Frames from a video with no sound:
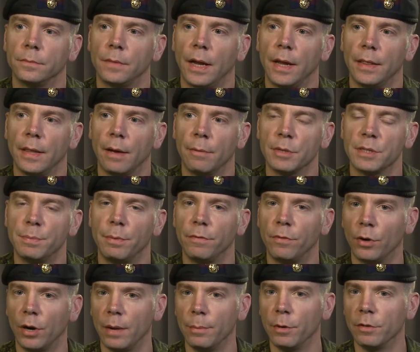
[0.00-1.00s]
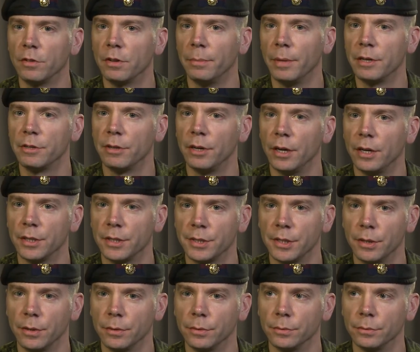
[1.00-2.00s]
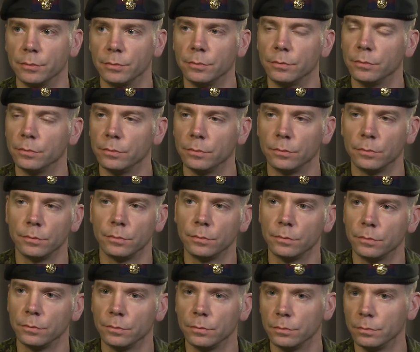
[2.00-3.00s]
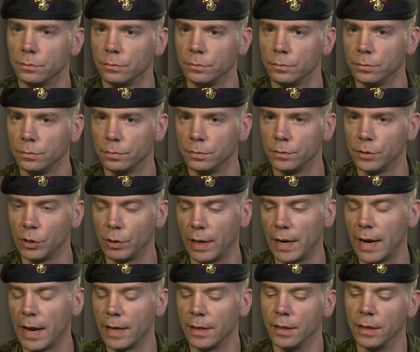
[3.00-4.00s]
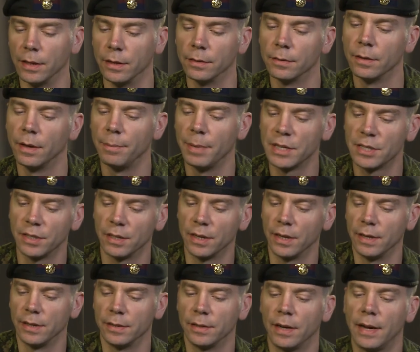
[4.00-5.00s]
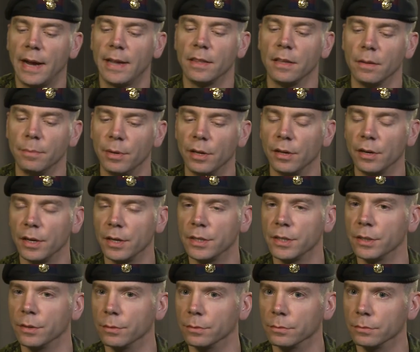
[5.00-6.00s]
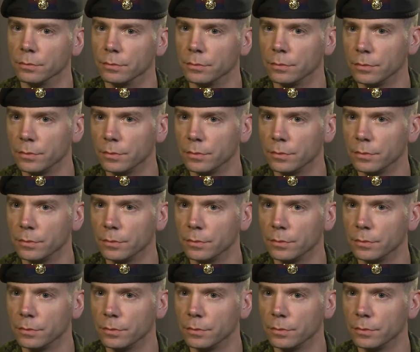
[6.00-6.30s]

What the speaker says: that was before I moved to Montreal. So I had the ability to